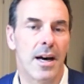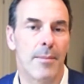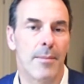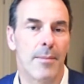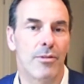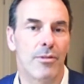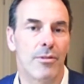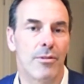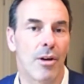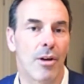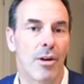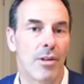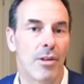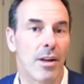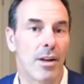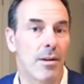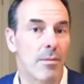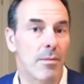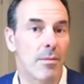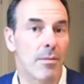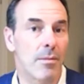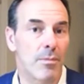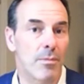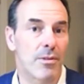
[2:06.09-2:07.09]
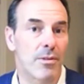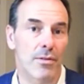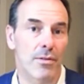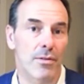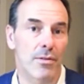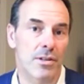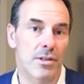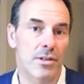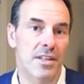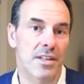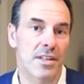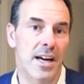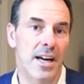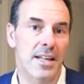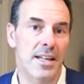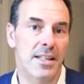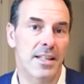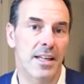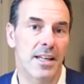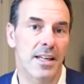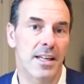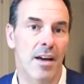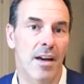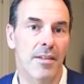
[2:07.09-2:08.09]
so that civil
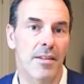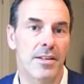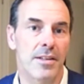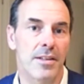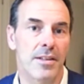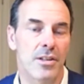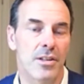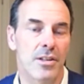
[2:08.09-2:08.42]
society and others